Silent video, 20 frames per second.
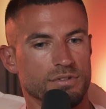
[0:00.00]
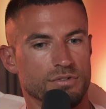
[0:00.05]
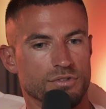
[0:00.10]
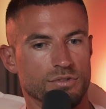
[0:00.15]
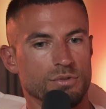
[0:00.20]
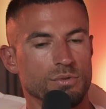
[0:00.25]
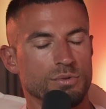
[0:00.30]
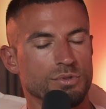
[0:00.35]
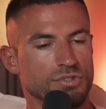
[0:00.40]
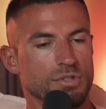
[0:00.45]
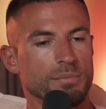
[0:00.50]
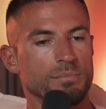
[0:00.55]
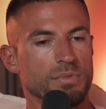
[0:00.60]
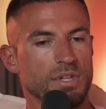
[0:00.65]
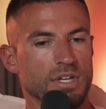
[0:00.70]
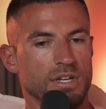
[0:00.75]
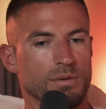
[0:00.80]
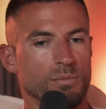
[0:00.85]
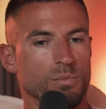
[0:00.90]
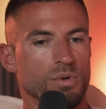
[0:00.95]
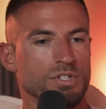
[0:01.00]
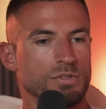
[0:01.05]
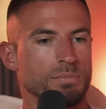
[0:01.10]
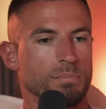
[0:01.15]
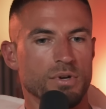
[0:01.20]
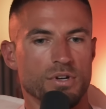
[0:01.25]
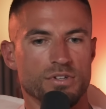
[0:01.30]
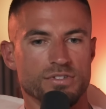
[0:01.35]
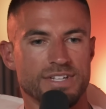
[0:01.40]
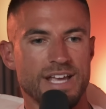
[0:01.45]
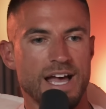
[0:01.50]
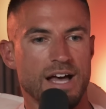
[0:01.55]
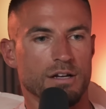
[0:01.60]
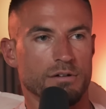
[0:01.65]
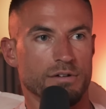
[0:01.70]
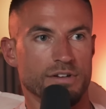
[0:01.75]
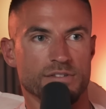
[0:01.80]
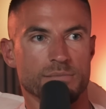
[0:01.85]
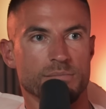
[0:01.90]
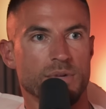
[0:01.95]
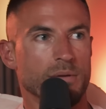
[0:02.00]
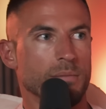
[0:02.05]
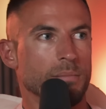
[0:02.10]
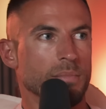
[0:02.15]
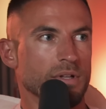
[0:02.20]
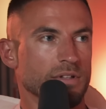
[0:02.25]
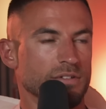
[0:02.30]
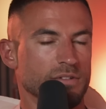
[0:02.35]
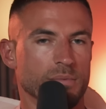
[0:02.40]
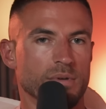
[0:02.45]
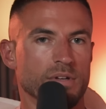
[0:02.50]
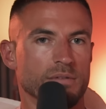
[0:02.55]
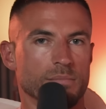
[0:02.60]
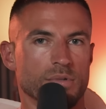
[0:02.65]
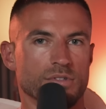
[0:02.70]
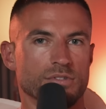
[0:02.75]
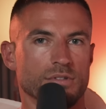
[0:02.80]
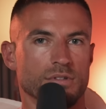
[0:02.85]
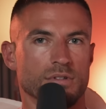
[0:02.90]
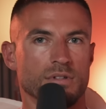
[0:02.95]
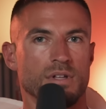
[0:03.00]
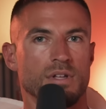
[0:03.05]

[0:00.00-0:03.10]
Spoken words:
do something which burns calories and maybe builds a bit of muscle.